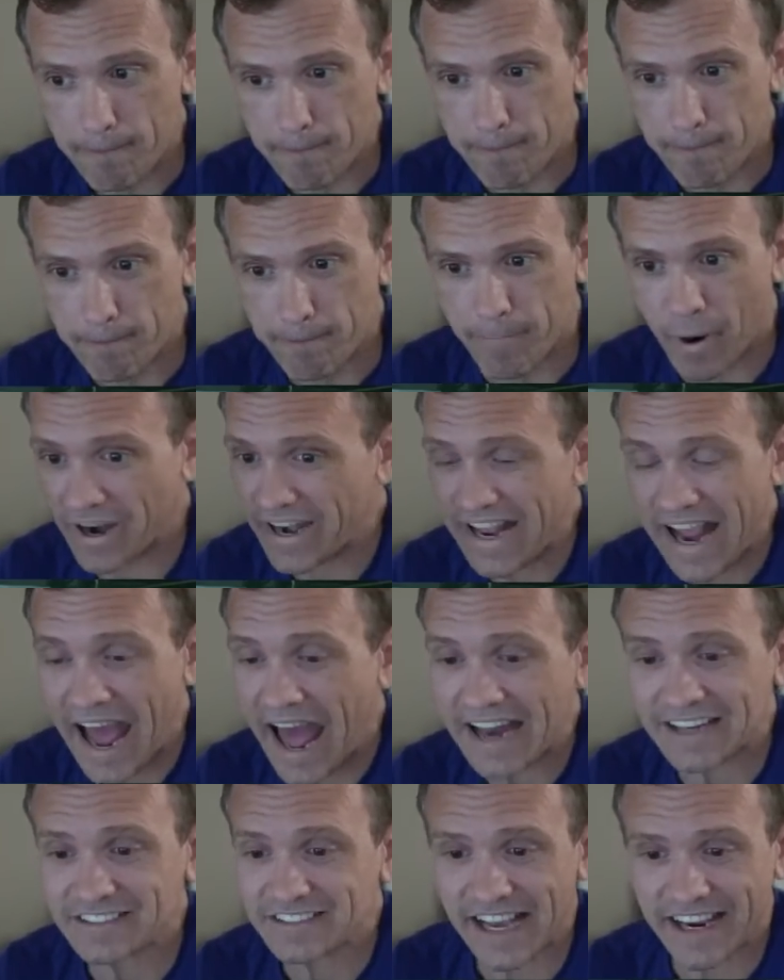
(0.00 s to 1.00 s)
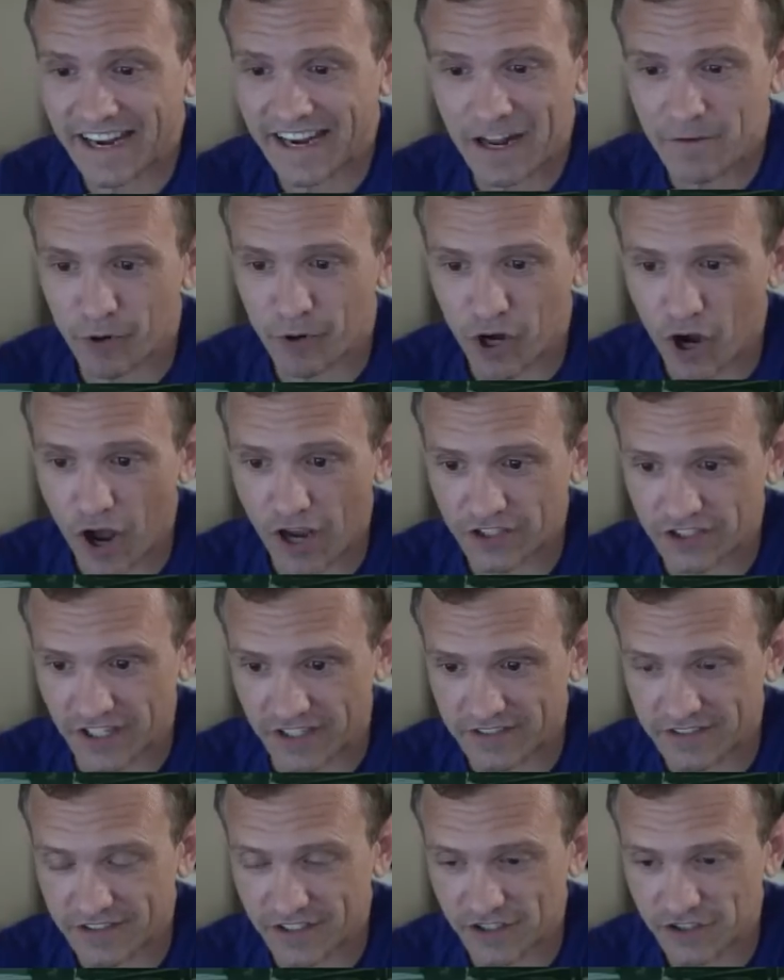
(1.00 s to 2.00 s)
but he hadn't taken any
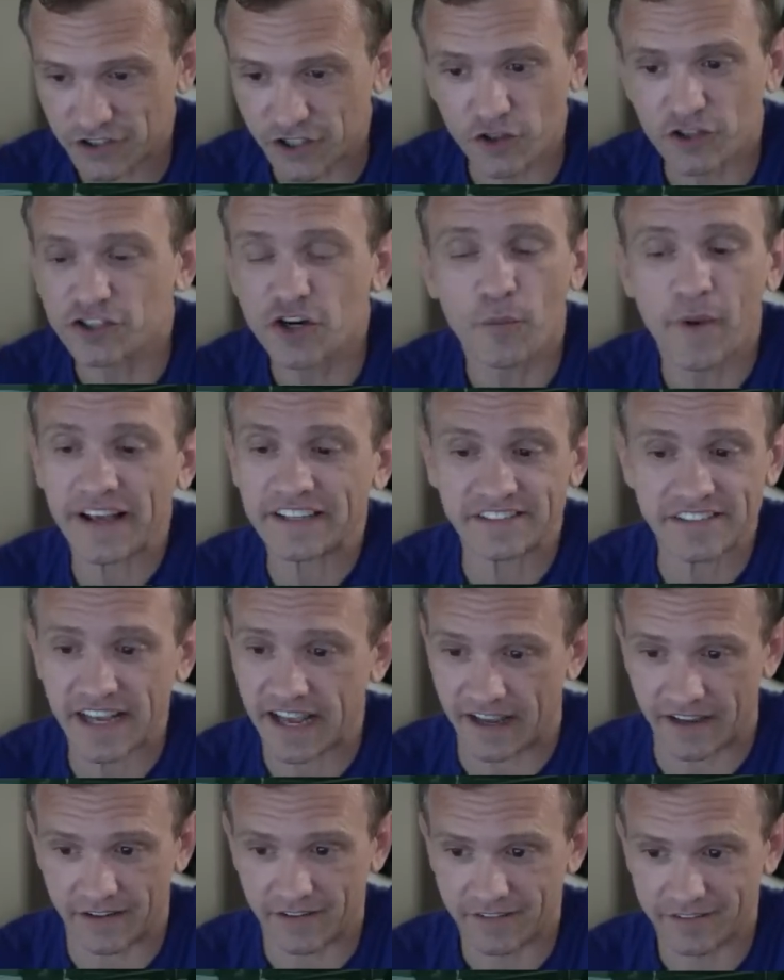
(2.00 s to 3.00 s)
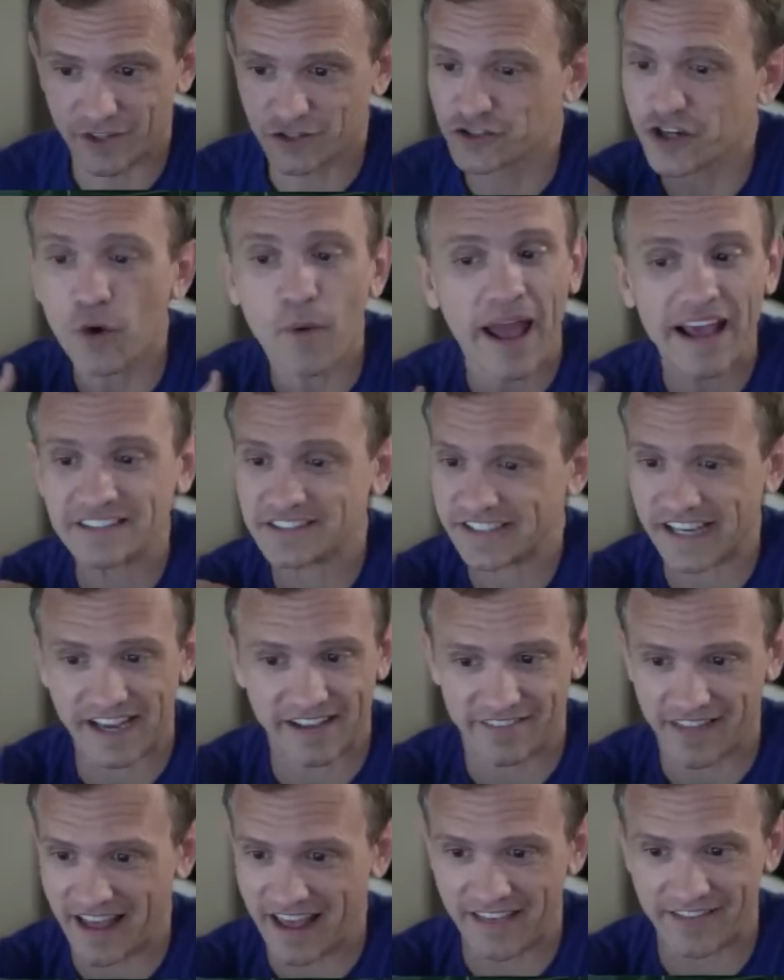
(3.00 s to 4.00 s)
precautions. So there's no AC. There's no AC in
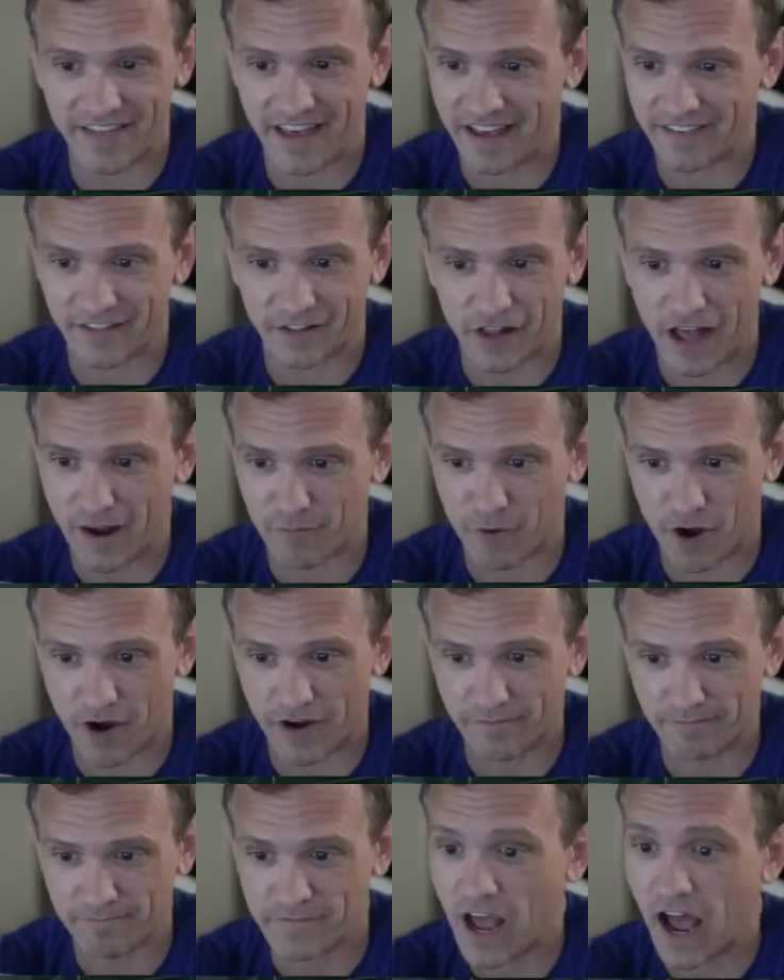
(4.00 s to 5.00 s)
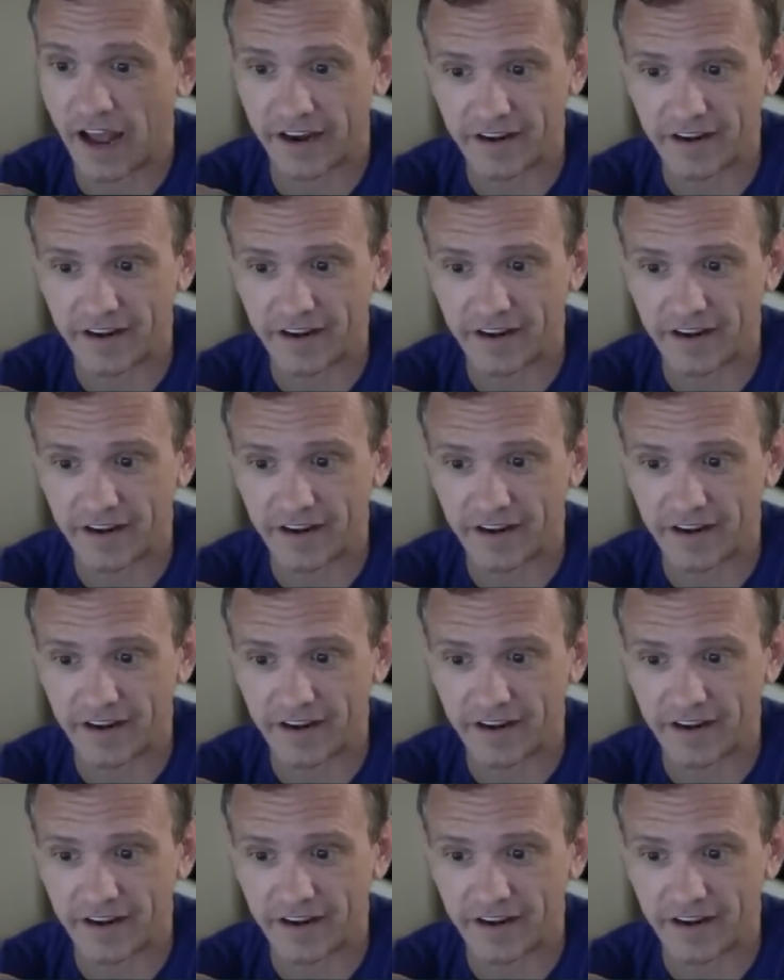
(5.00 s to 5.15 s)
the library. None.